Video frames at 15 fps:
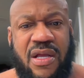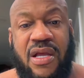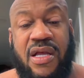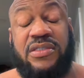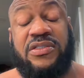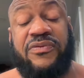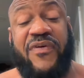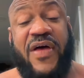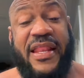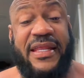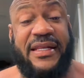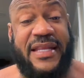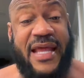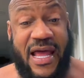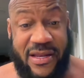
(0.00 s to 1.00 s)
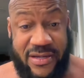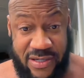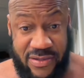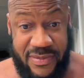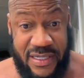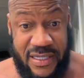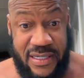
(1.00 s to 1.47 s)
And so finally it dawned
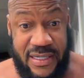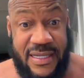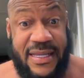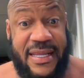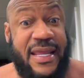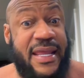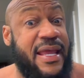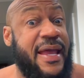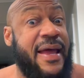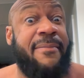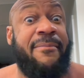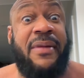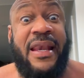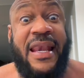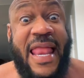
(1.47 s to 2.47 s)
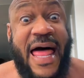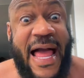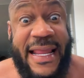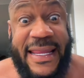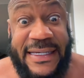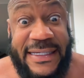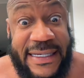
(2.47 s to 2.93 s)
on me.
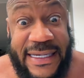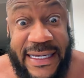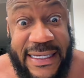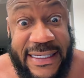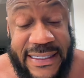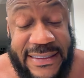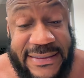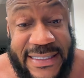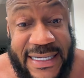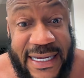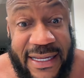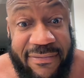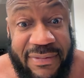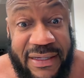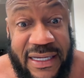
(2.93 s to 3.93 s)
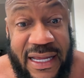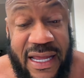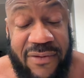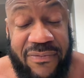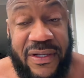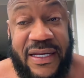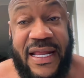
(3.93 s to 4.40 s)
Block and delete this nigga be
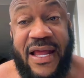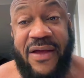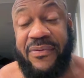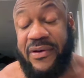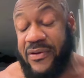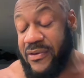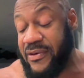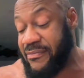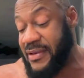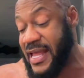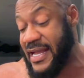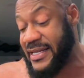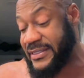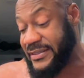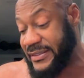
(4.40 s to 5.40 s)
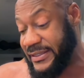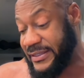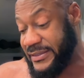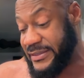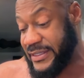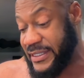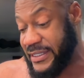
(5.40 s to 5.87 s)
done with. I went on and blocked and
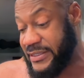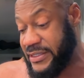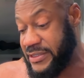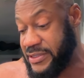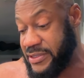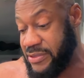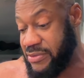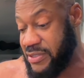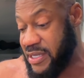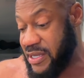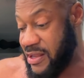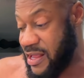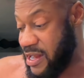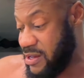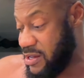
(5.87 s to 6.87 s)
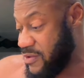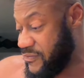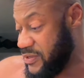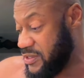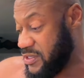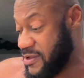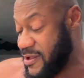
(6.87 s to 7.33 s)
deleted his ass. I said, okay, I had enough.
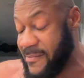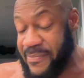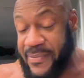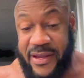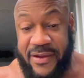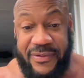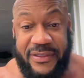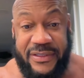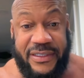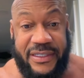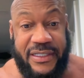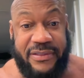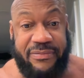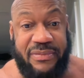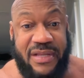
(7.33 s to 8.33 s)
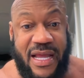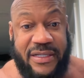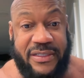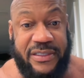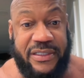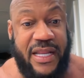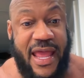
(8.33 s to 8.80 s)
He think I'm playing with his ass.
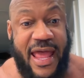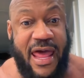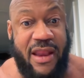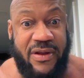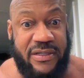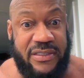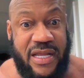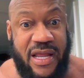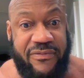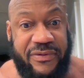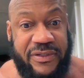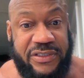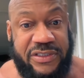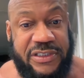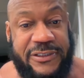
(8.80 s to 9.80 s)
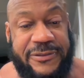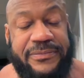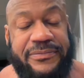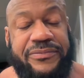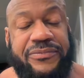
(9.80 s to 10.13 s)
Block, me. I don't have time for this shit.